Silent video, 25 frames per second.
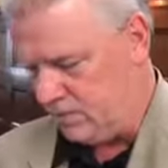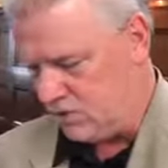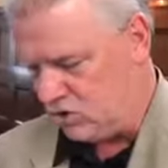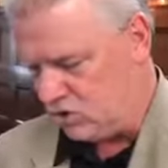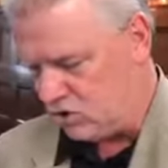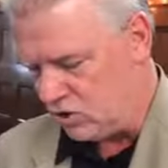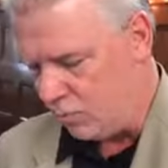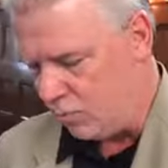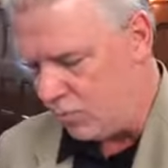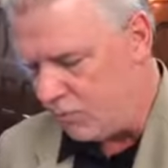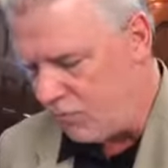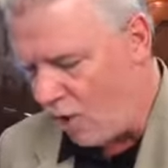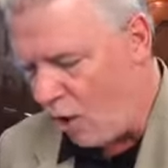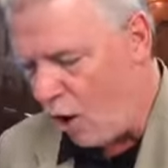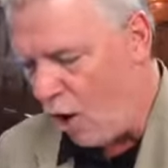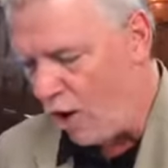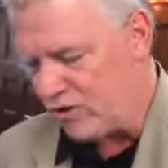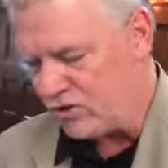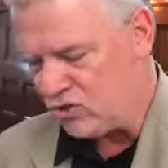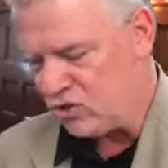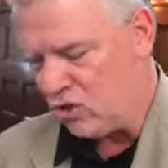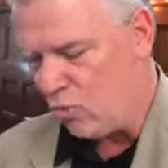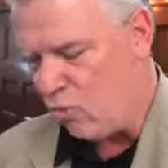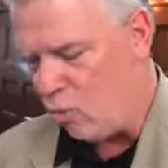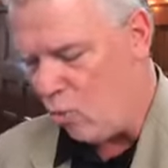some
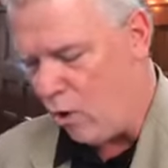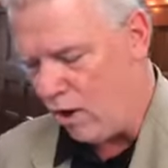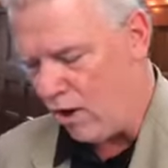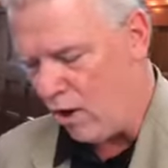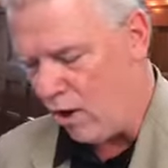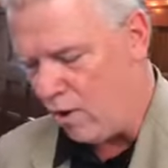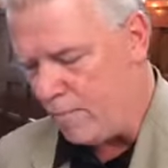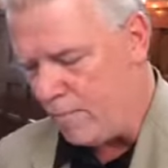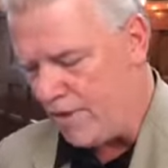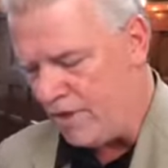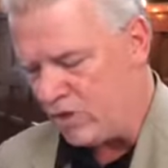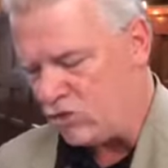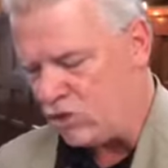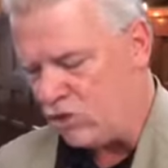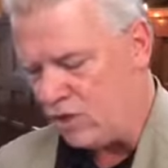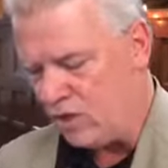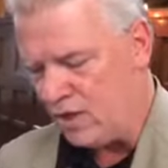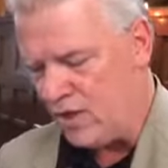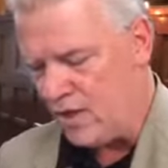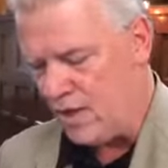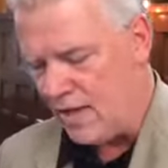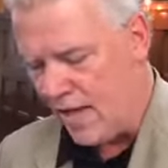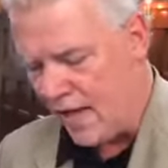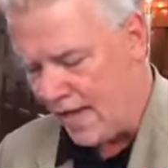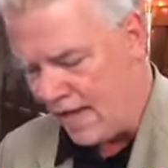thoughts on what our mission
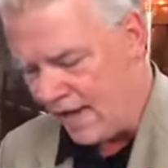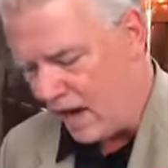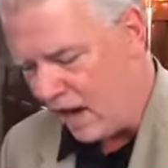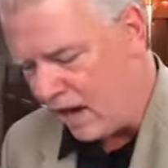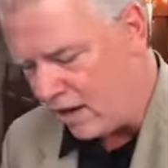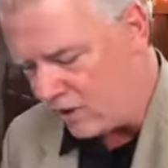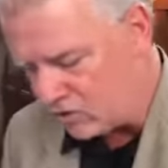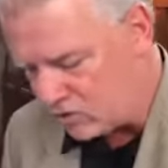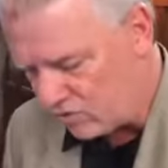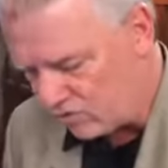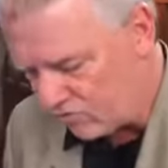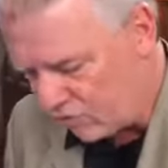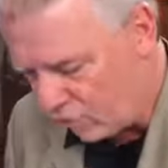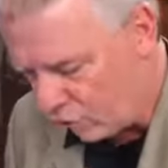at Ironton